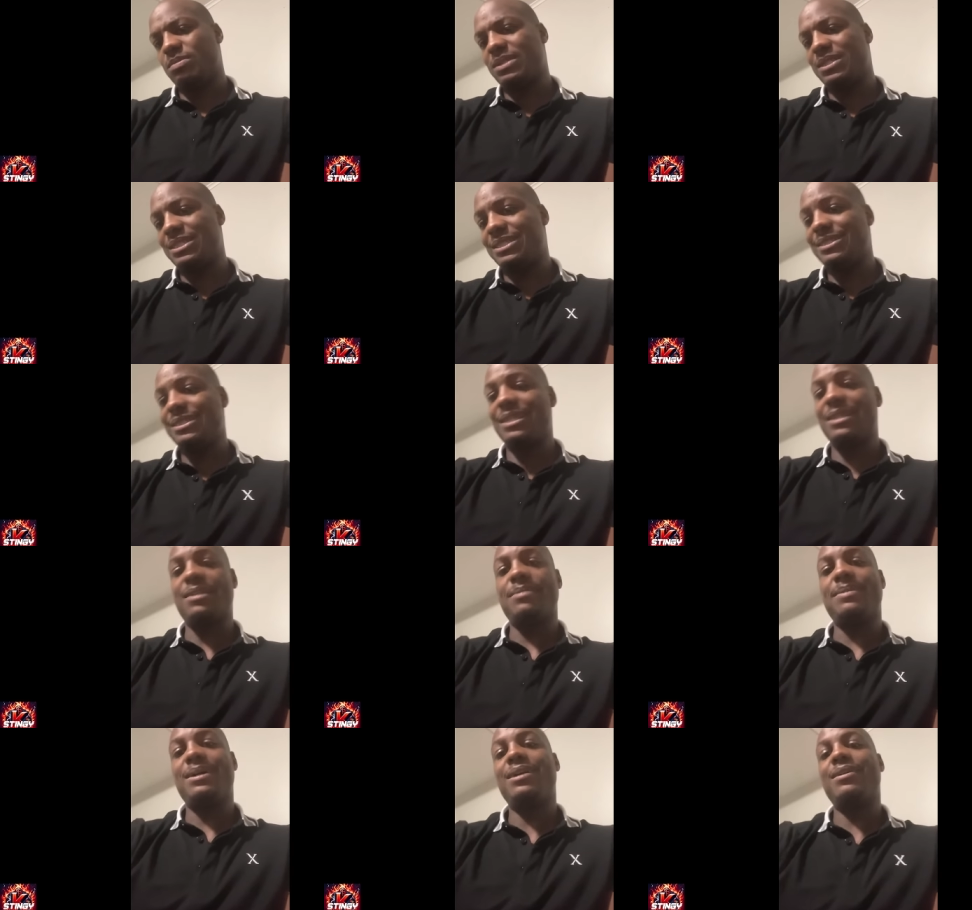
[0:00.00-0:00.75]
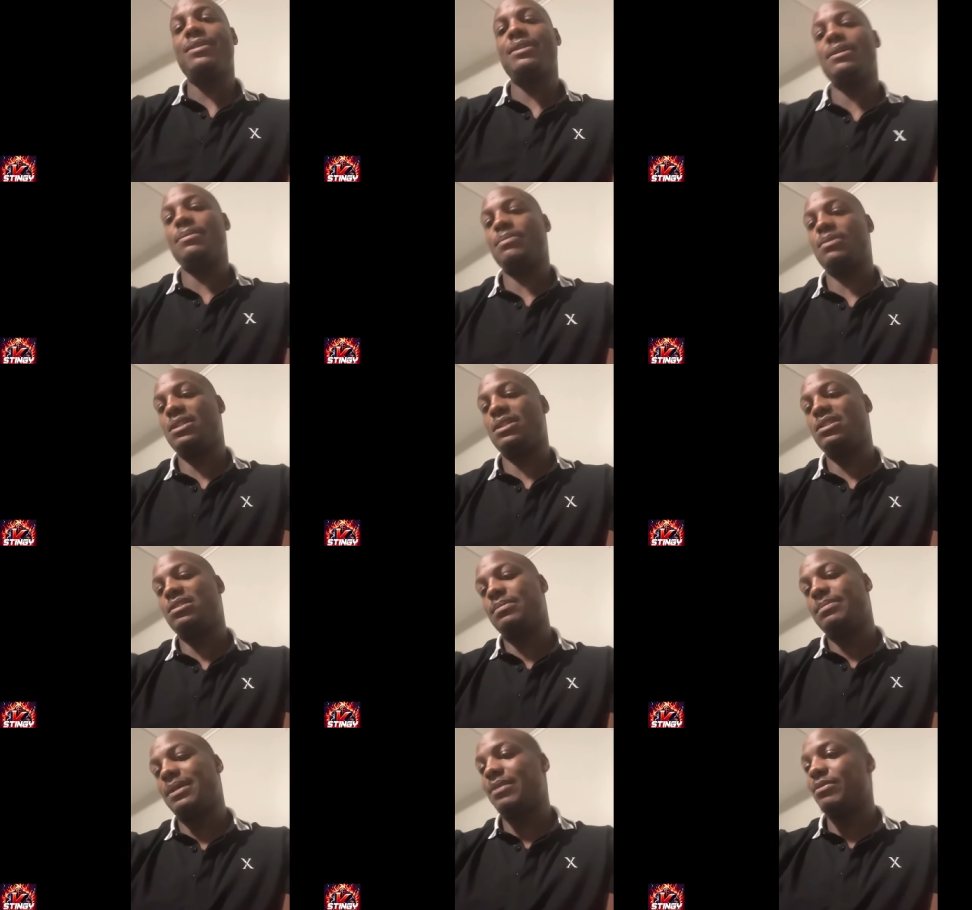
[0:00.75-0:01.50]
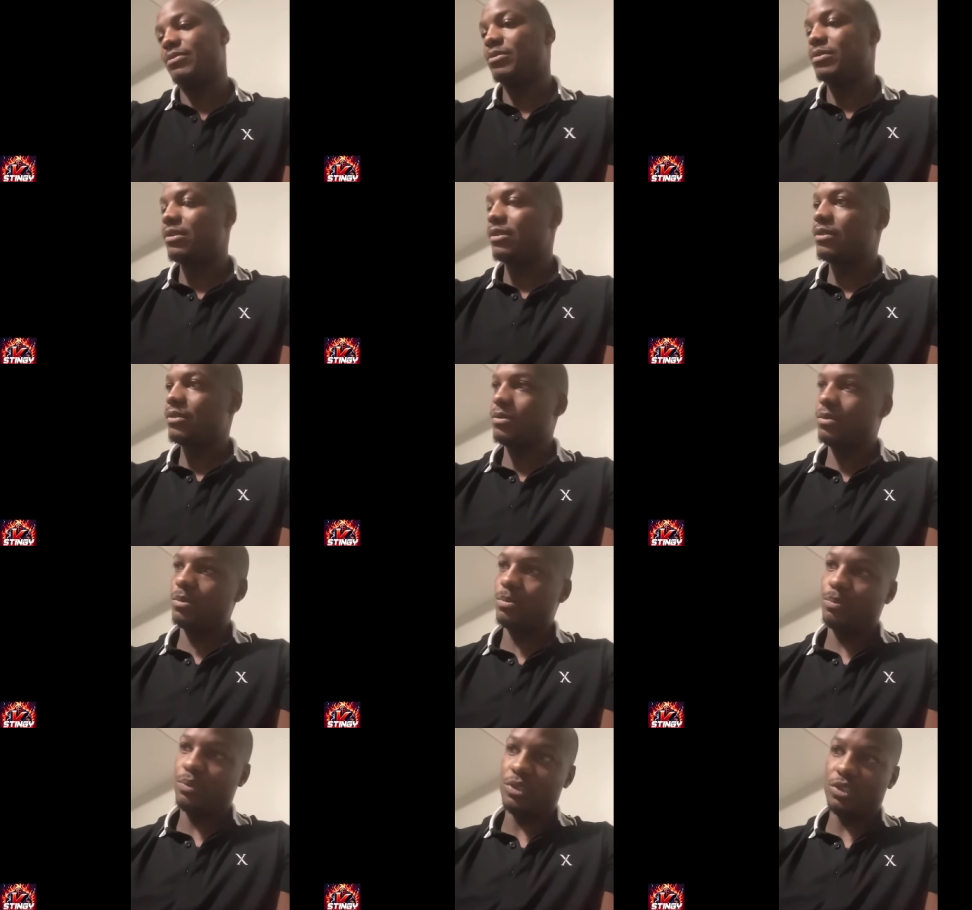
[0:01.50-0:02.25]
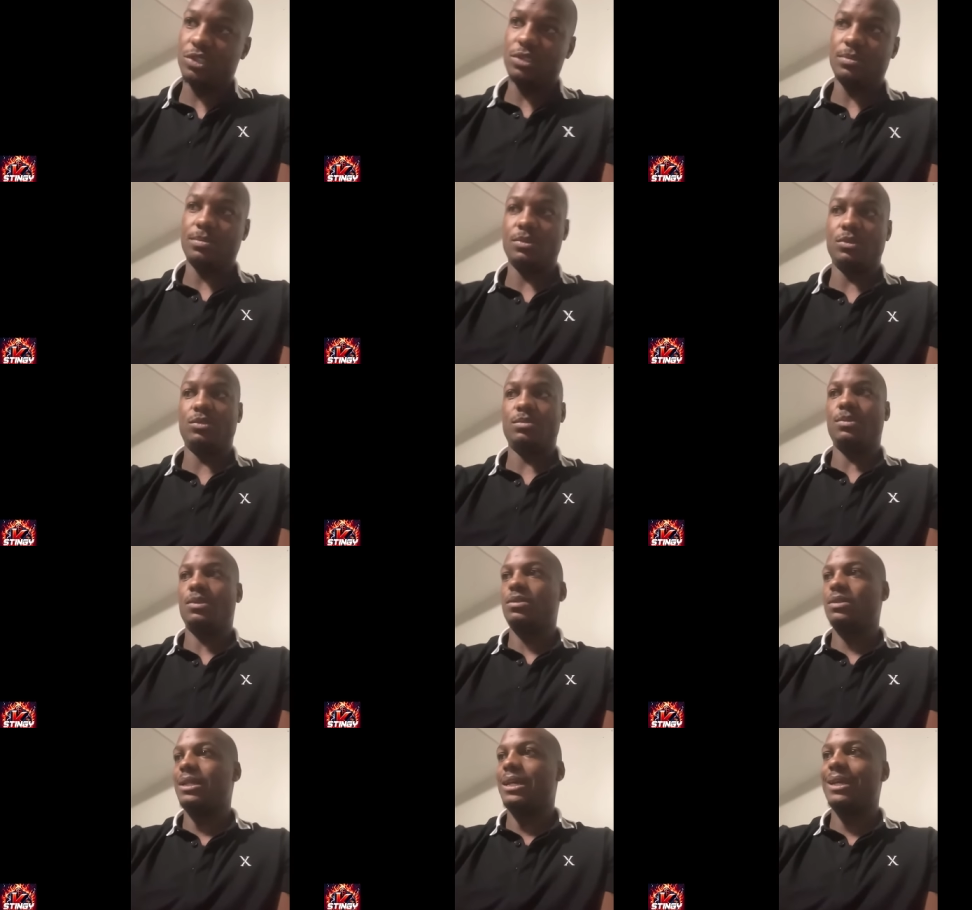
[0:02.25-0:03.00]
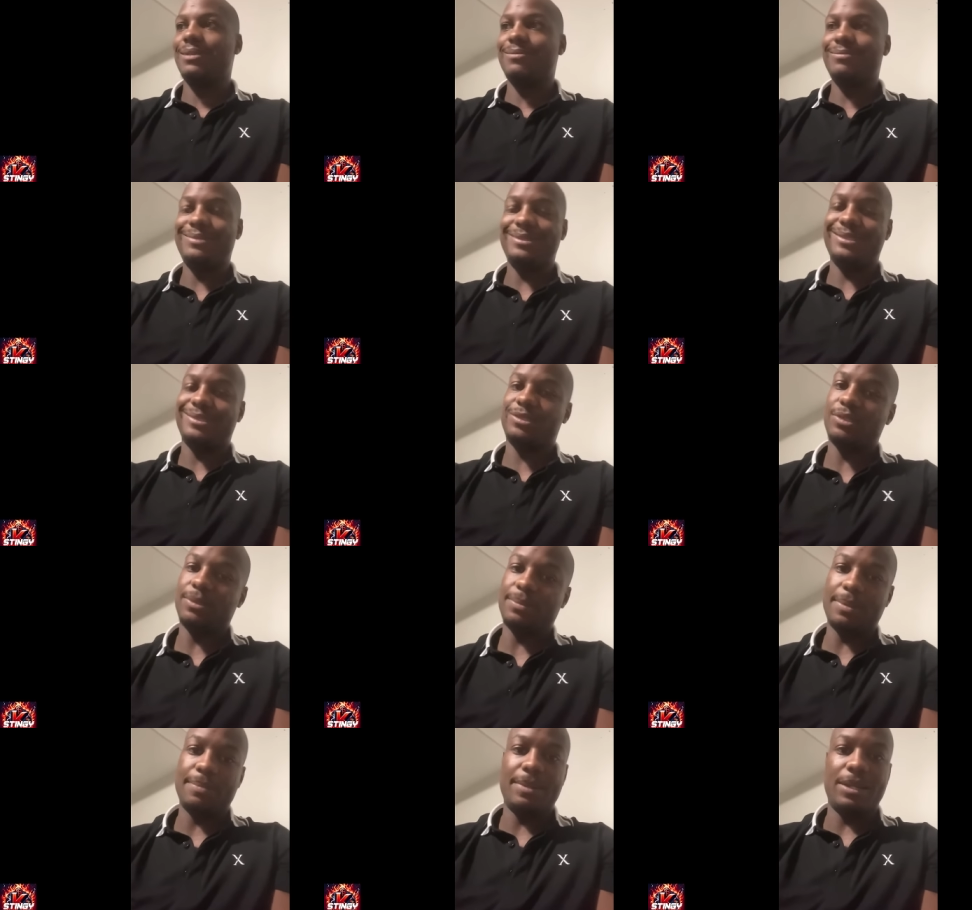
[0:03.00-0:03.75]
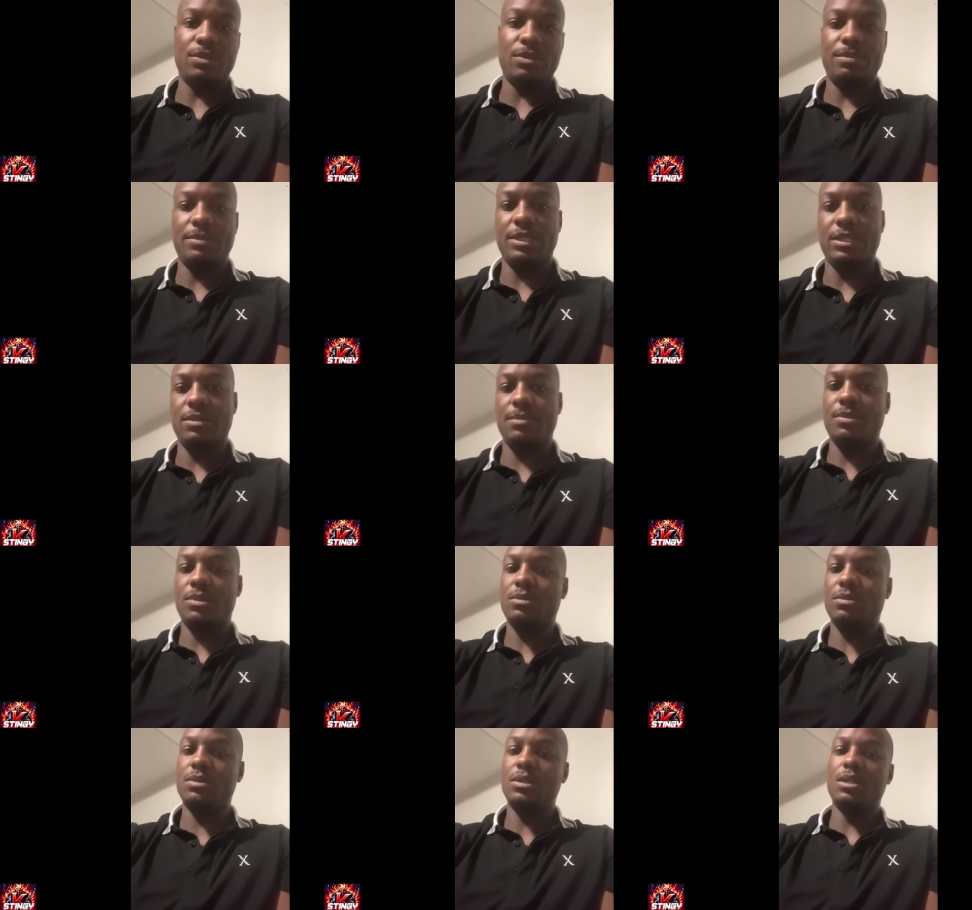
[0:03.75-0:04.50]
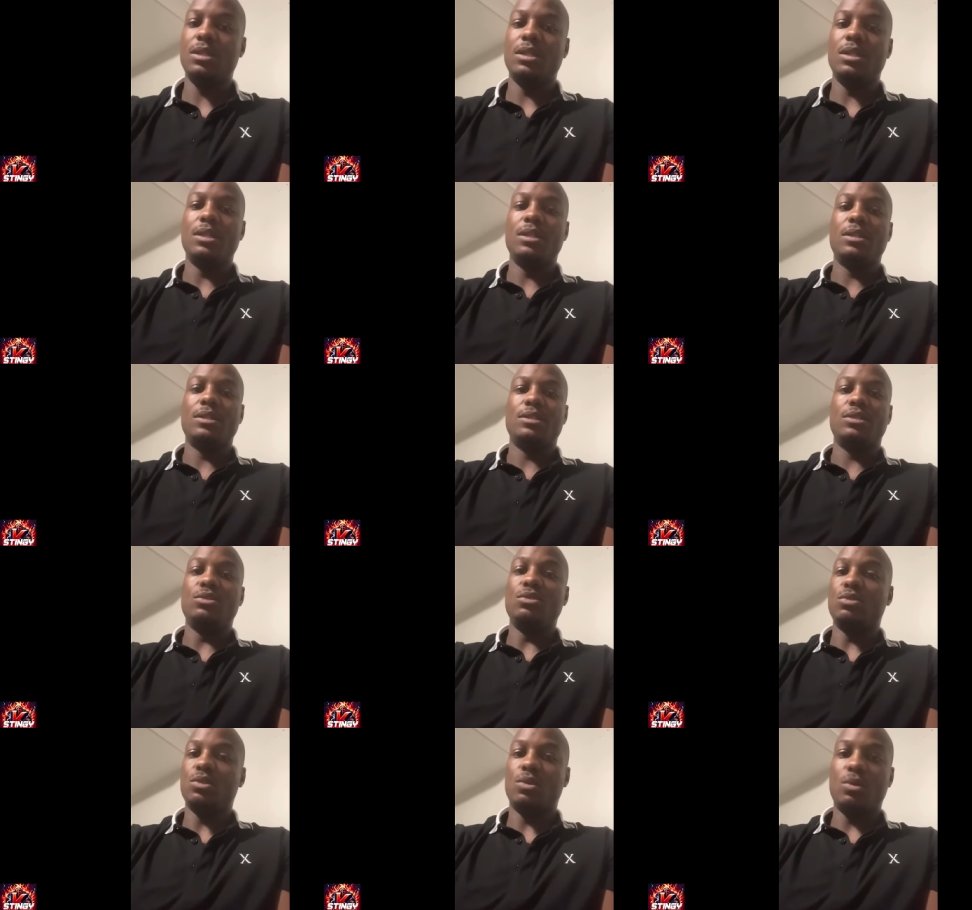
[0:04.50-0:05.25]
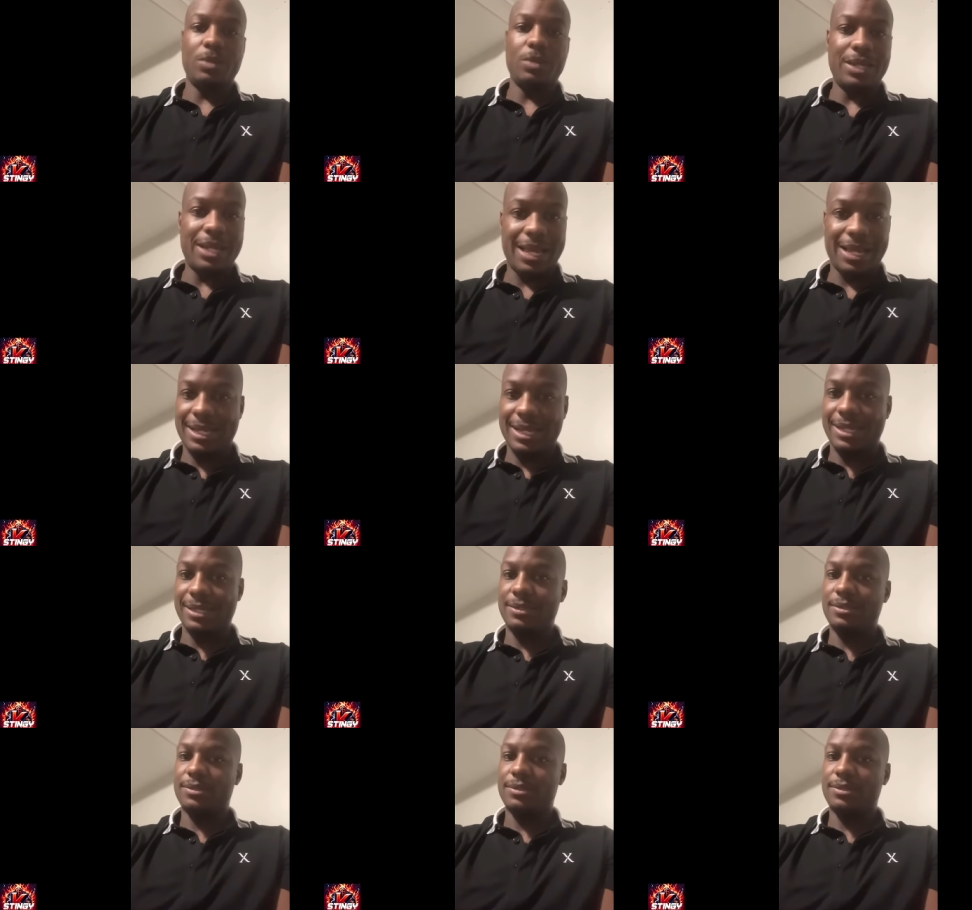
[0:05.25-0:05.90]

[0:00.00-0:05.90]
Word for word: This ain't about it, bro. It's about principles, bro. Like we ain't tripping about no money, bro. You don't know what I got.